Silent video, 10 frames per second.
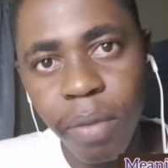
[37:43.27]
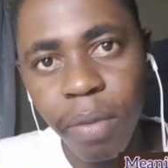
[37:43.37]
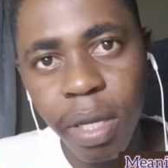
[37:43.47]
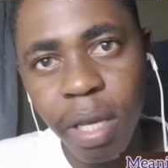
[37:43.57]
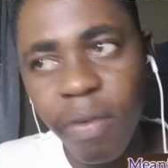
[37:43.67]

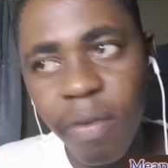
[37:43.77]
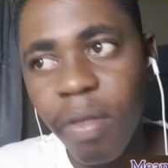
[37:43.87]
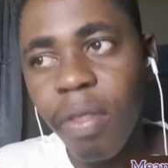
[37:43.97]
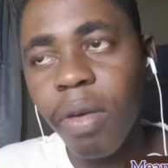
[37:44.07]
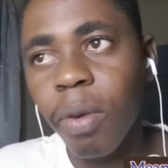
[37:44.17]
Even though
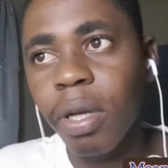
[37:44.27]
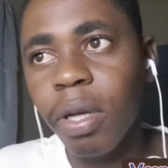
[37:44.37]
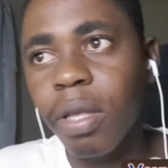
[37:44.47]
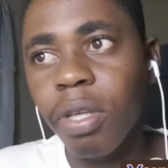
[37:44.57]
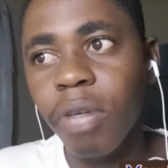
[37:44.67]
they're
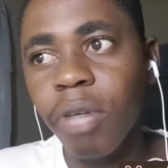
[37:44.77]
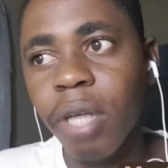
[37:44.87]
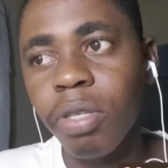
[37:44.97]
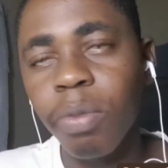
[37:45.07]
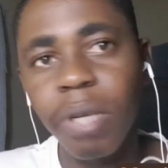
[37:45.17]
working, they're trying
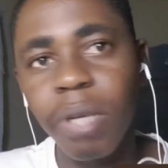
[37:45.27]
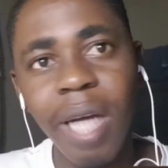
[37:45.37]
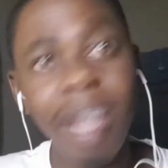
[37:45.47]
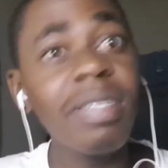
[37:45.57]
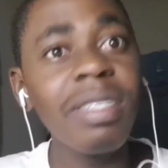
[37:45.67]
to put
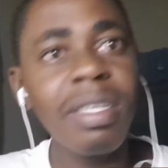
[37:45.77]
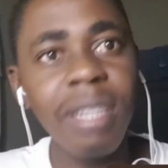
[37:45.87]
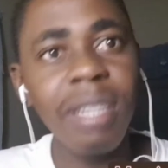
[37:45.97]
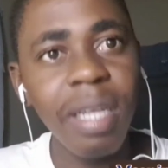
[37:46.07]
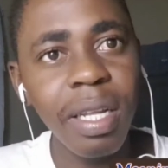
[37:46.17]
consciousness
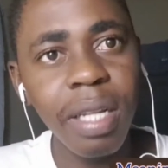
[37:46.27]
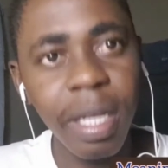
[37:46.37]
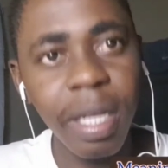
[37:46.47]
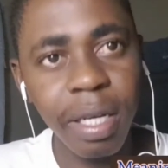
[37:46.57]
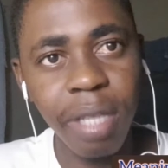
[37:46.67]
in it.
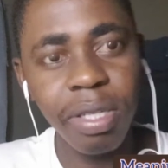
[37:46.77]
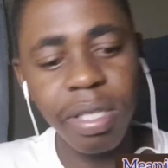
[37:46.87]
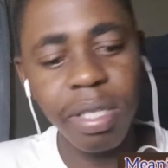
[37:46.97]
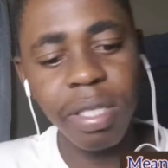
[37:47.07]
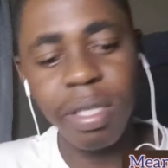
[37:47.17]
Like,
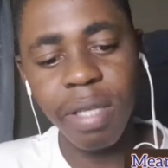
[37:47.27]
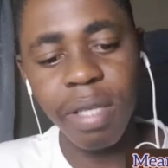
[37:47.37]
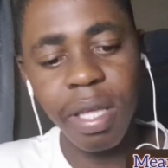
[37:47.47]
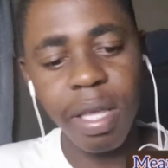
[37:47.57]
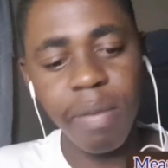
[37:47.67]
consciousness is a
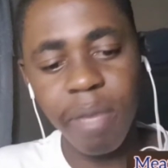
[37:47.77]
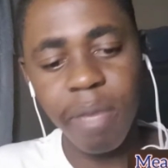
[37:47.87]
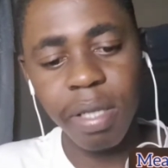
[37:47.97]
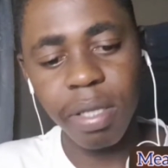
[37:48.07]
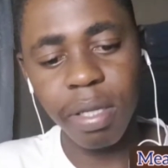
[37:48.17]
thing that
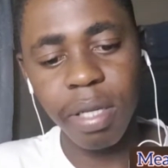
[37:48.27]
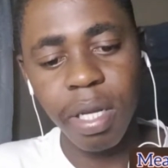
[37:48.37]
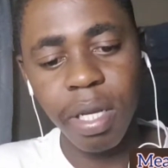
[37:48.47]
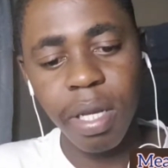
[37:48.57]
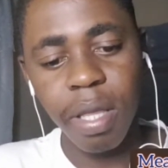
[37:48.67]
makes
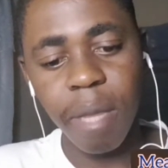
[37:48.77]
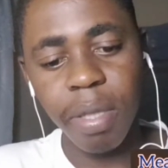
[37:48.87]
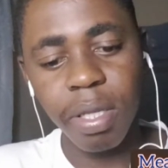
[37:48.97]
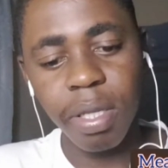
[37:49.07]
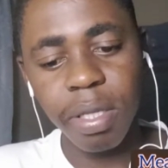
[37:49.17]

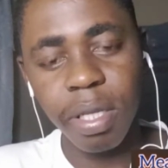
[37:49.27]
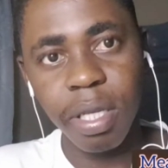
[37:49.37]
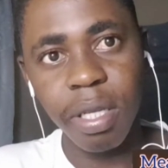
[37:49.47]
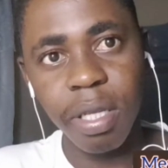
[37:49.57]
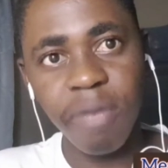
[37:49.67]
us
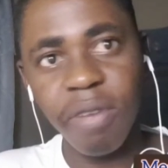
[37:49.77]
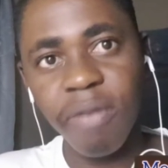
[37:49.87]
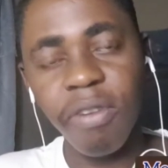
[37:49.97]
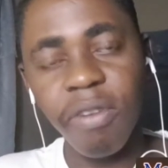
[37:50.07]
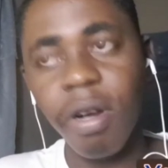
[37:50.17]
different
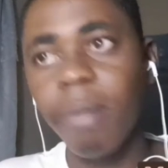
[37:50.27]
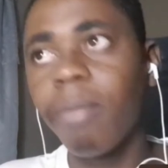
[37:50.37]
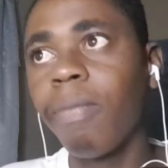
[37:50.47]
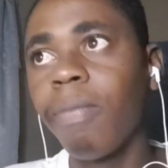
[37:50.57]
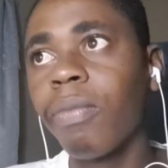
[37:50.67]

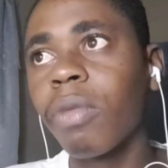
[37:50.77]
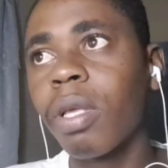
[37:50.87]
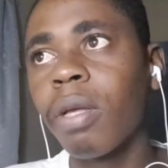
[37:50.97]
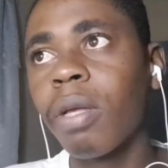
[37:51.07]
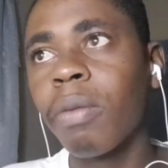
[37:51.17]
from,
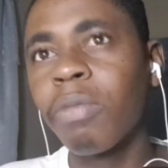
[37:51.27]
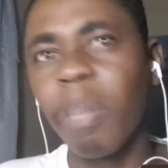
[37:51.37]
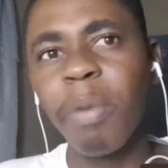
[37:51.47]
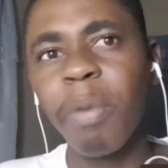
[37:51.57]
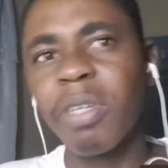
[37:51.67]
some
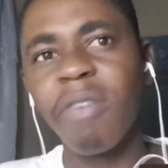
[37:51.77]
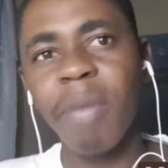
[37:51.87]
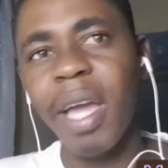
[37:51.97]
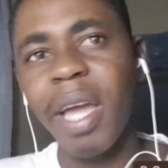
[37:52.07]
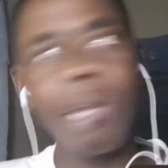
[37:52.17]
people say, from
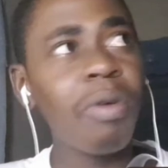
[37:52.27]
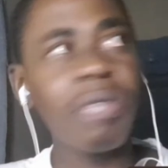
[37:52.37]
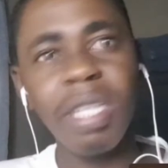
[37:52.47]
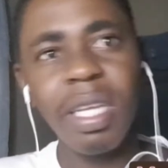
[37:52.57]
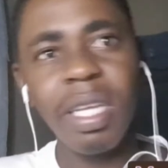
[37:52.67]
animals
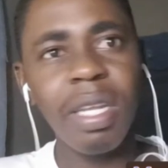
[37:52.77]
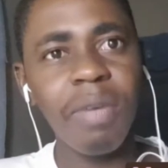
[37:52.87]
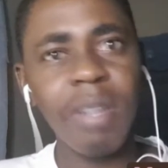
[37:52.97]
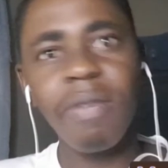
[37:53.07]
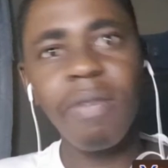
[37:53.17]
and the
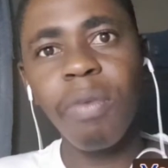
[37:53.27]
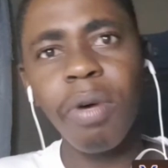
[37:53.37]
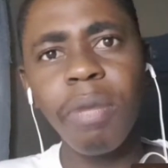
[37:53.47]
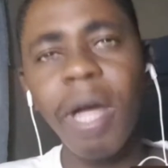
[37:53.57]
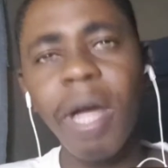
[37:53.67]
rest of the
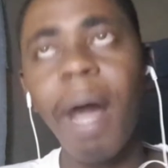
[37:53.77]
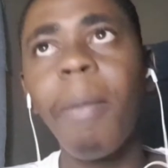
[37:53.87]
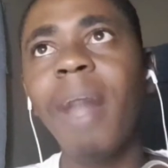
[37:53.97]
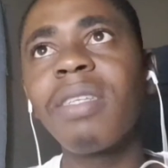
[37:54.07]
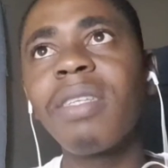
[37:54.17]
world, but
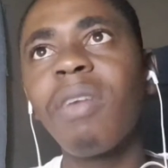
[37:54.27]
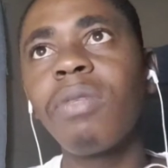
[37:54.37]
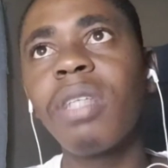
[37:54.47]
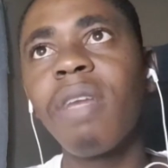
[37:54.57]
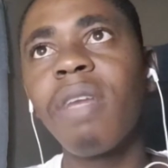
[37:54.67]
myself I would
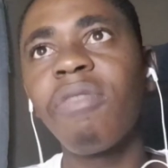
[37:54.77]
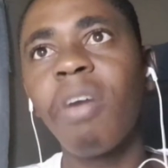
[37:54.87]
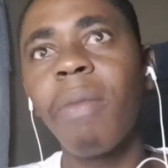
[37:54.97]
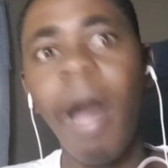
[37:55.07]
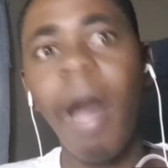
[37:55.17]
say
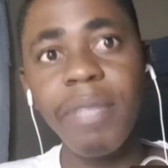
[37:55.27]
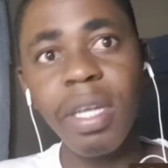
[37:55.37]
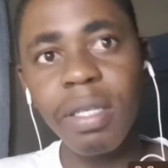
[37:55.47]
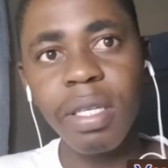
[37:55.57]
from objects,